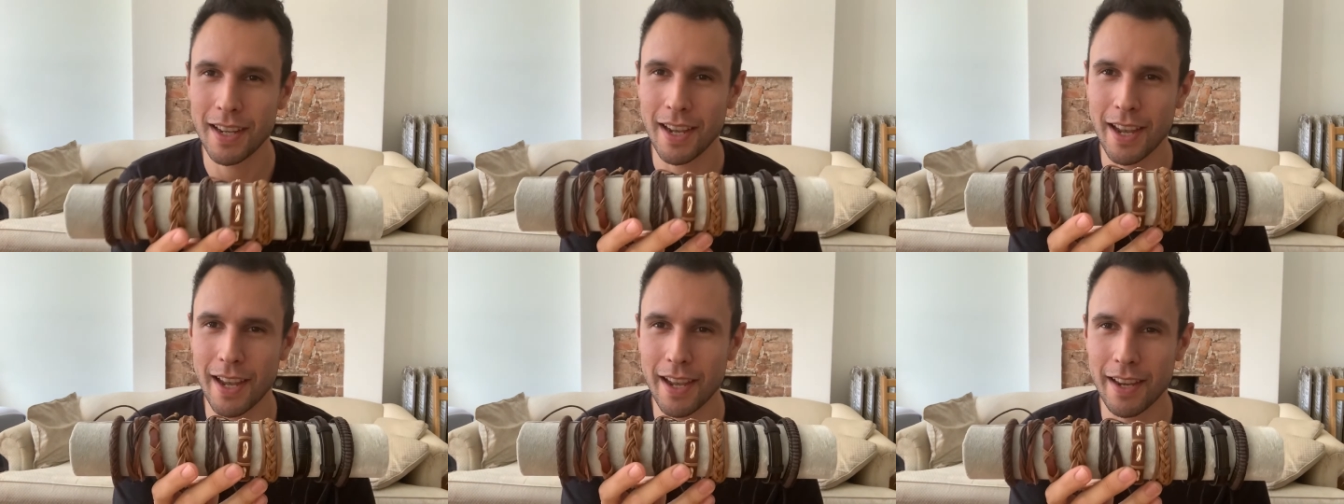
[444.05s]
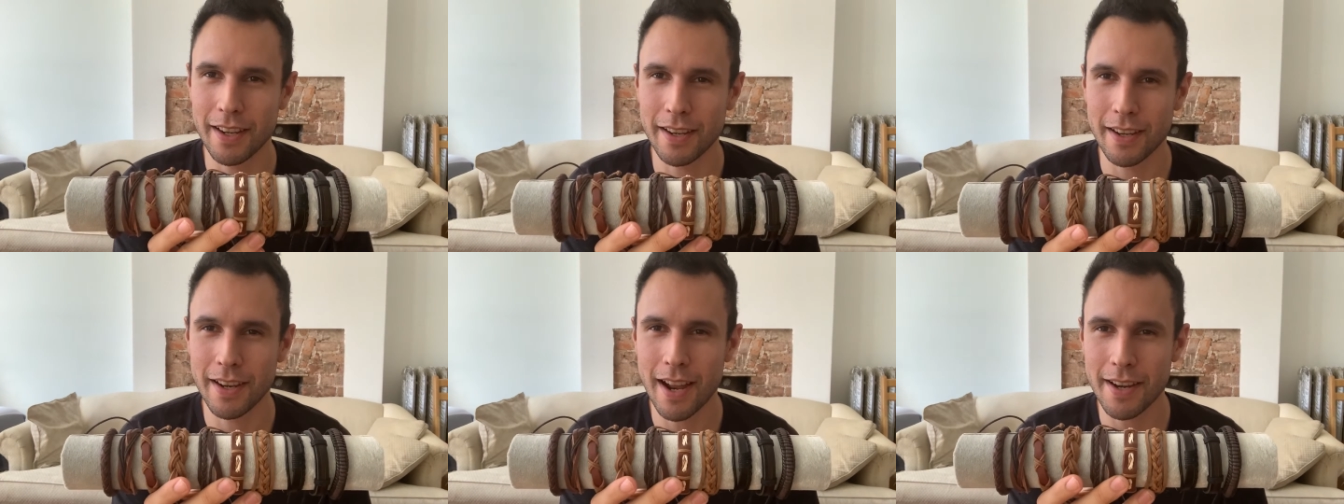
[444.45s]

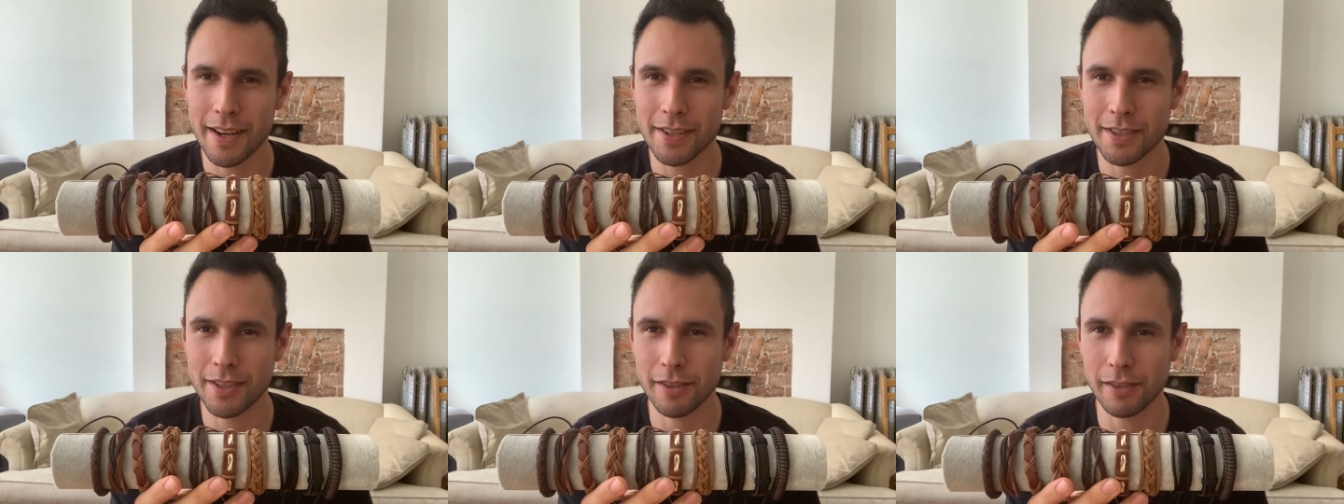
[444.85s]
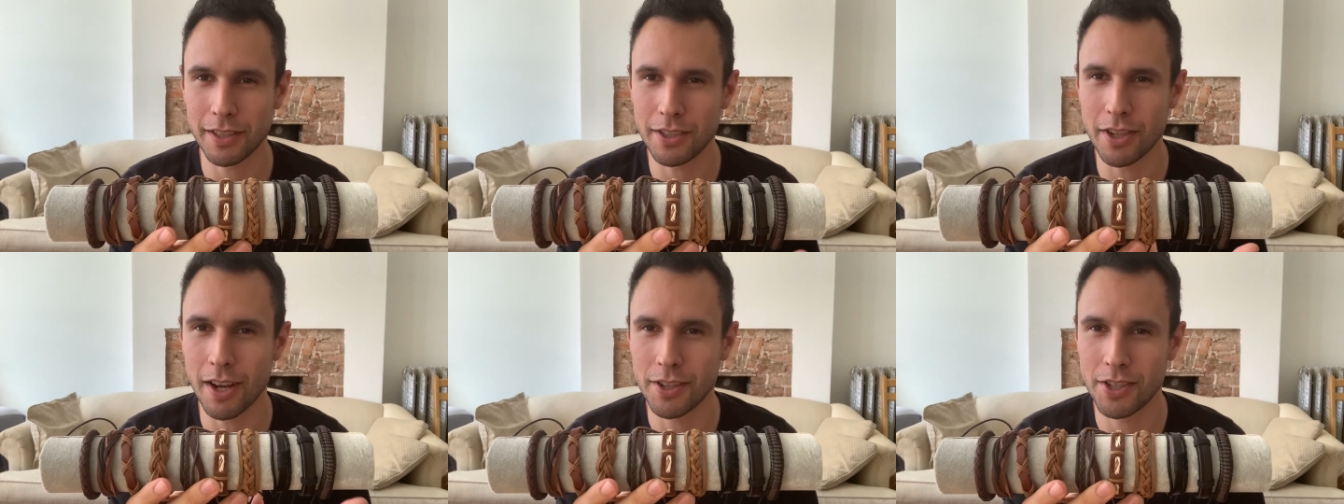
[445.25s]
and not necessarily
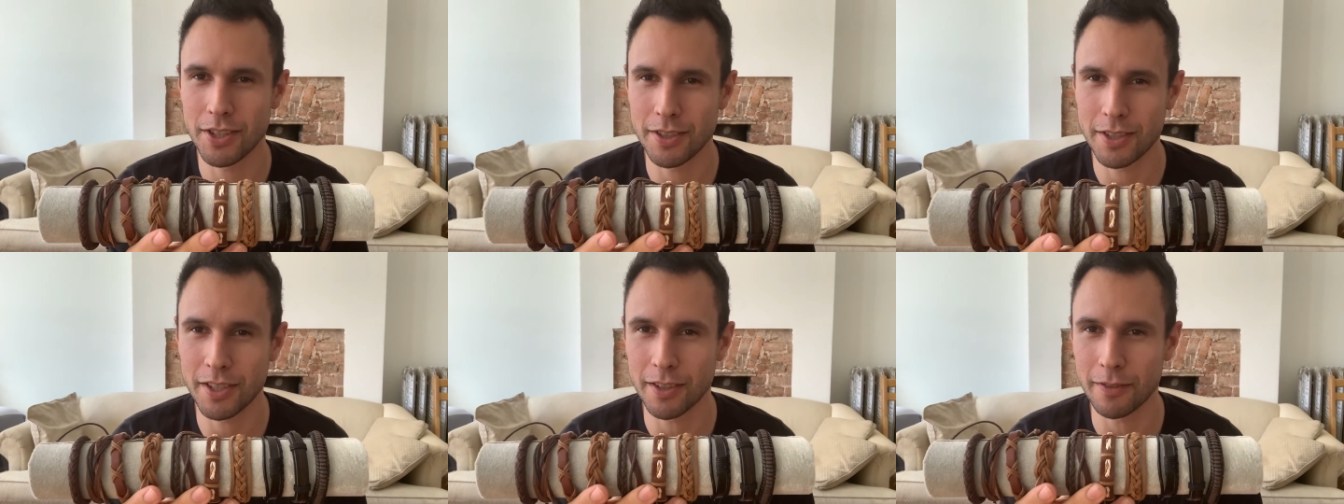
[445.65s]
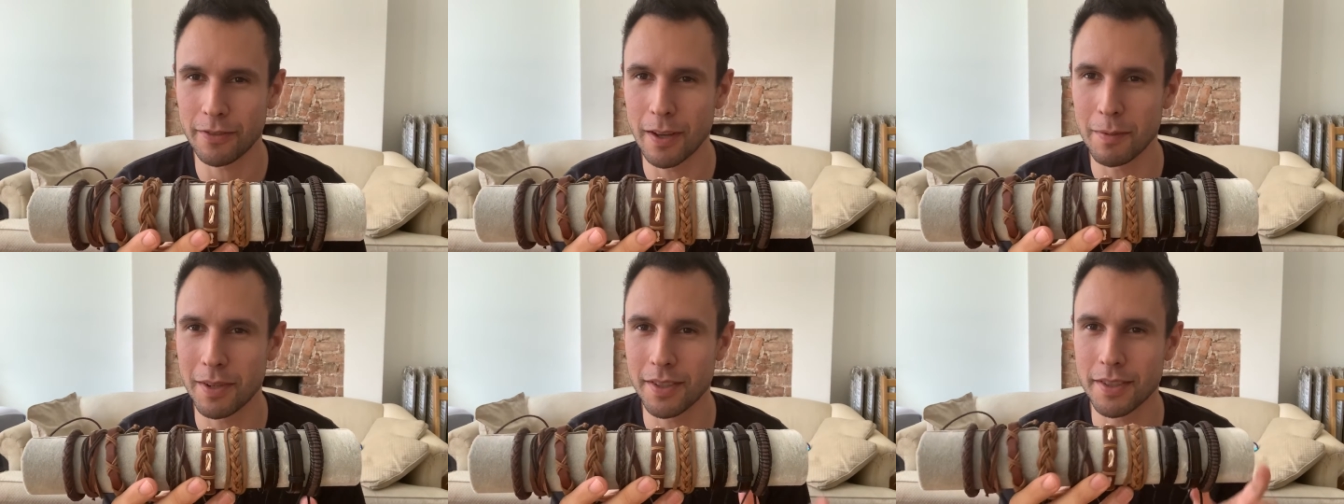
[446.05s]
touch into your
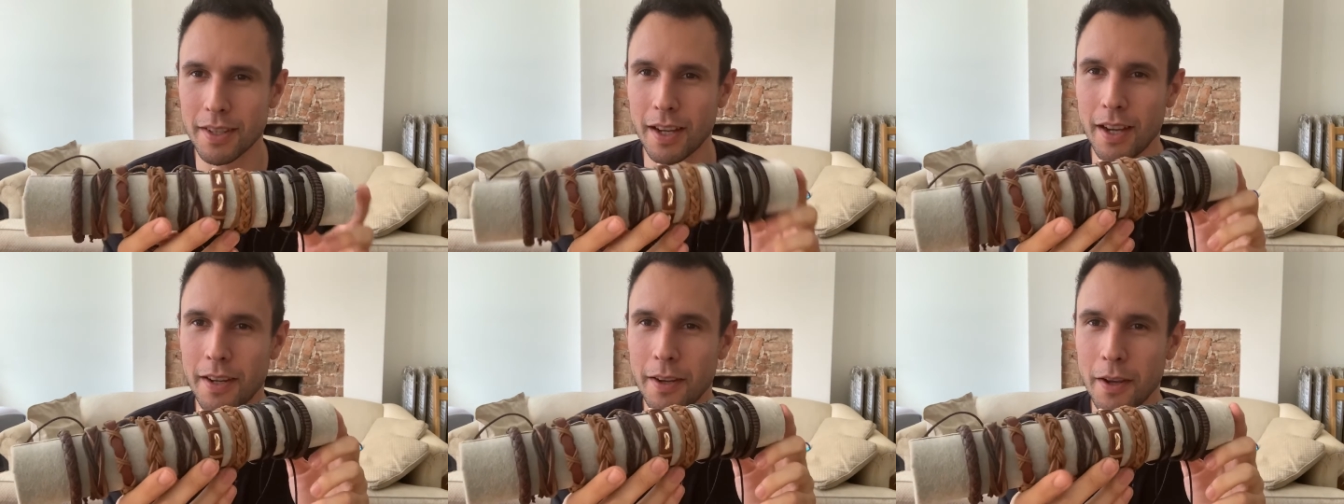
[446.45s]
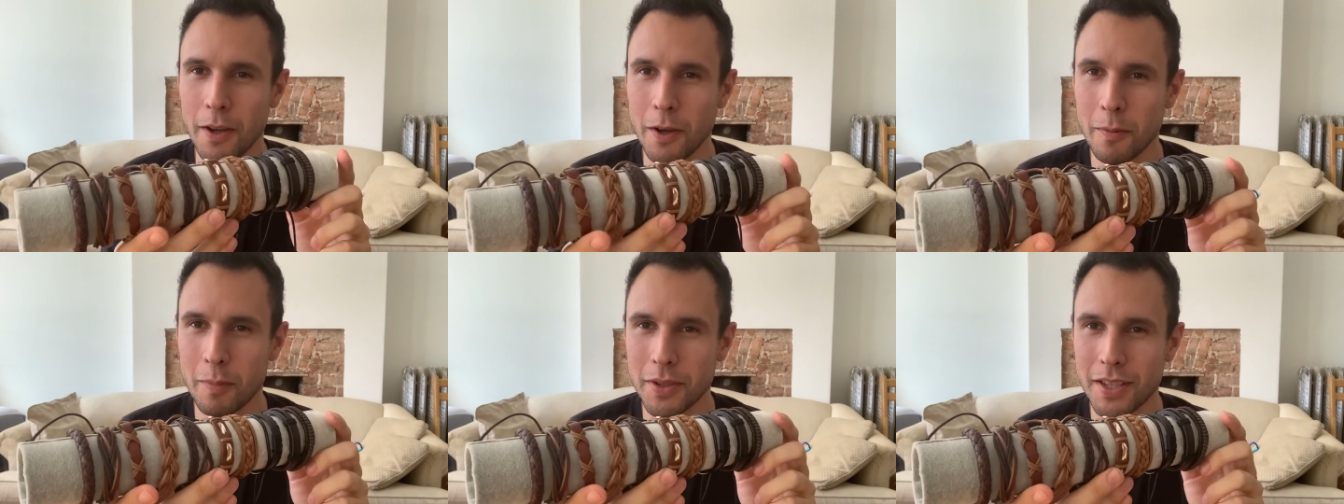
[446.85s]
feminine side,
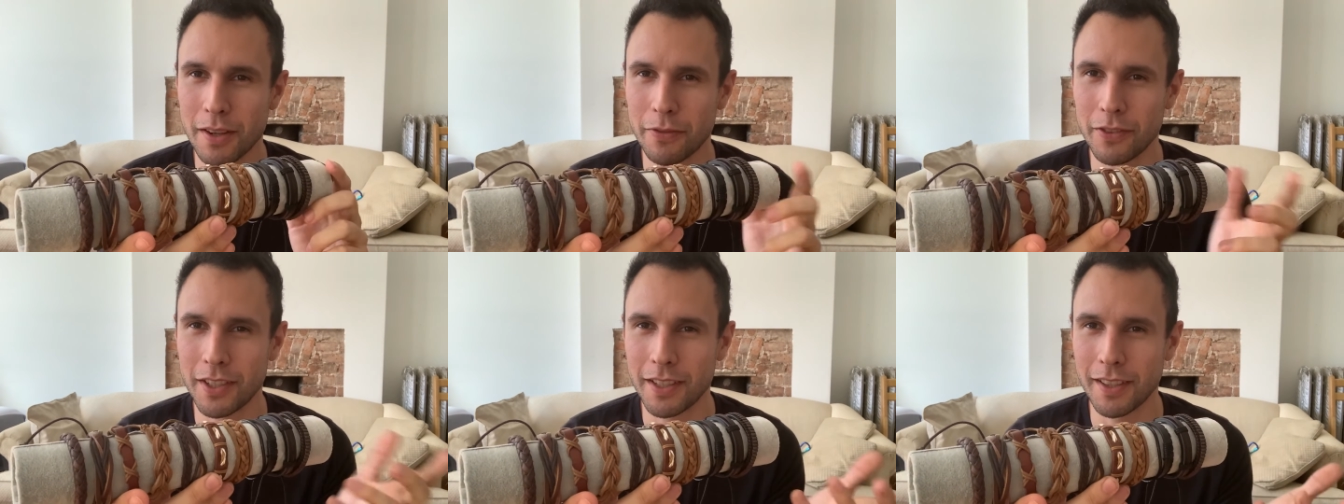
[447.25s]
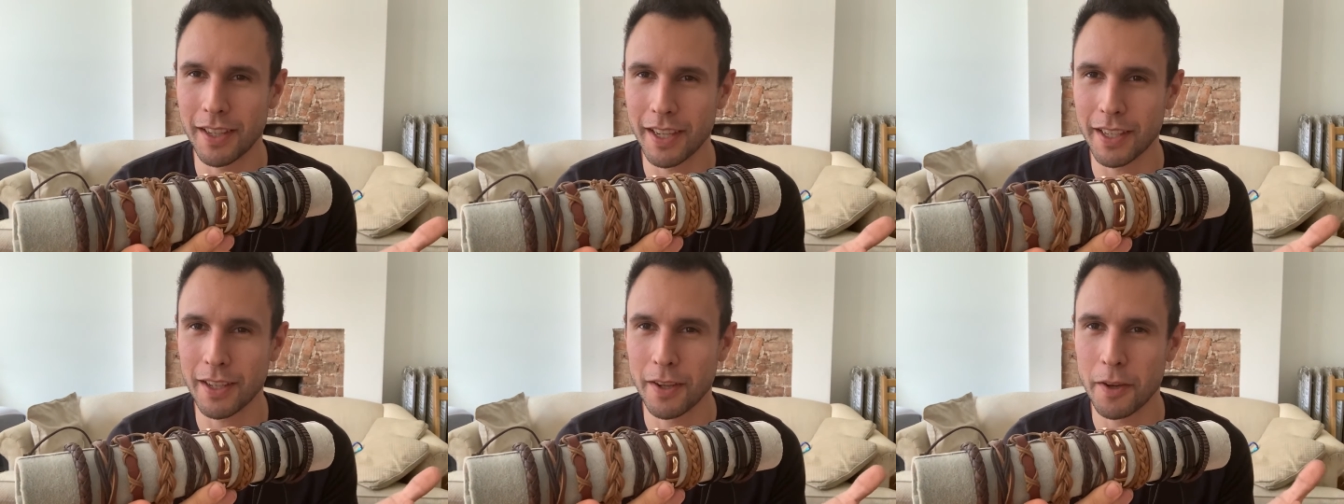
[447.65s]
but definitely
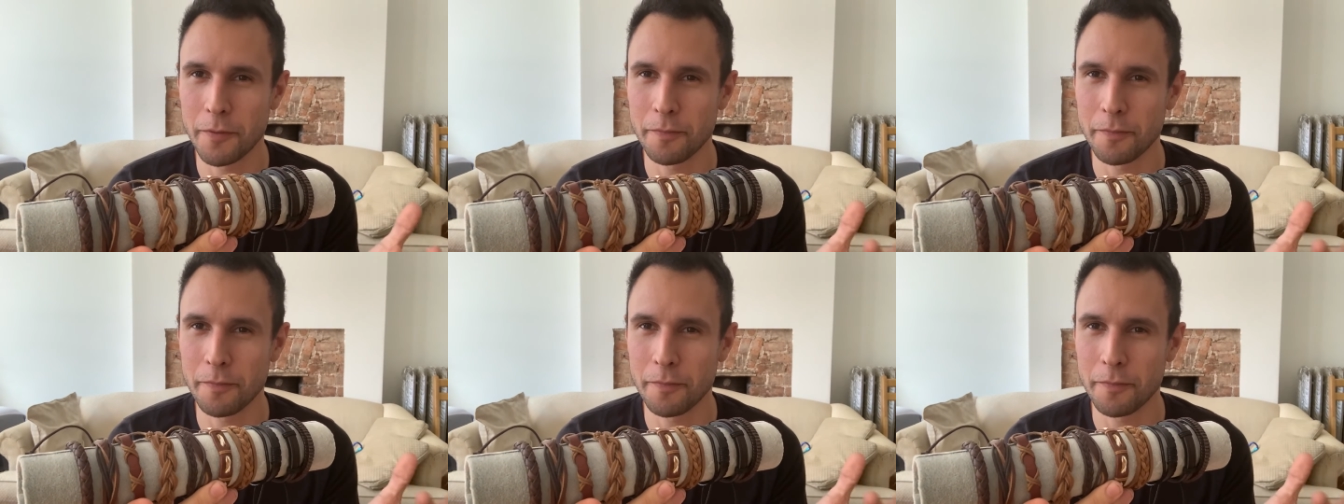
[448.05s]
like